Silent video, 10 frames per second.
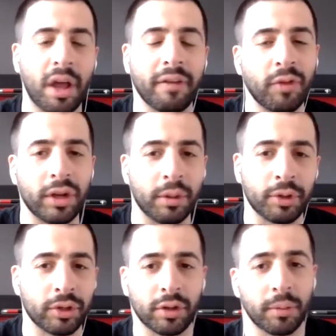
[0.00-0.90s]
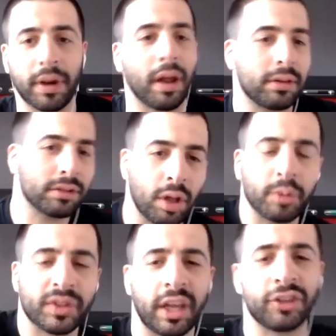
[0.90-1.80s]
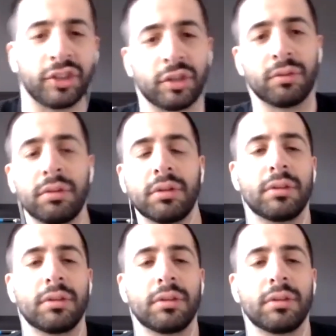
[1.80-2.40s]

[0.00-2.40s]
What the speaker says: No, I have no idea what you're doing, but I just thought it was a catchy tune.